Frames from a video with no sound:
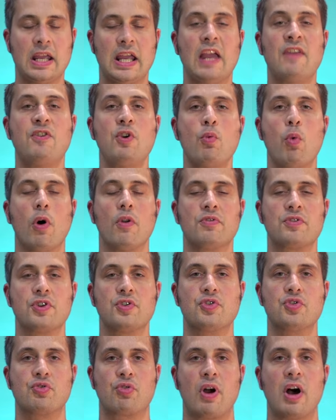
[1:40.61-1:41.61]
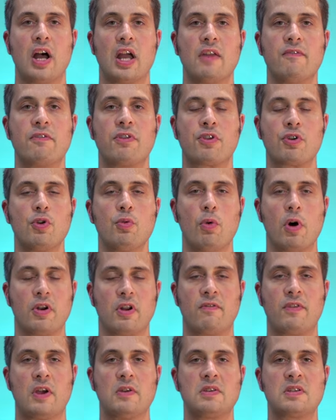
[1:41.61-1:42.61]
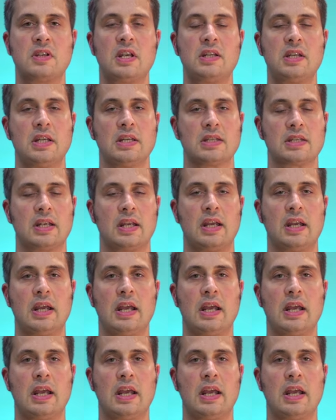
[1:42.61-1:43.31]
if you want to drive through one of those cities.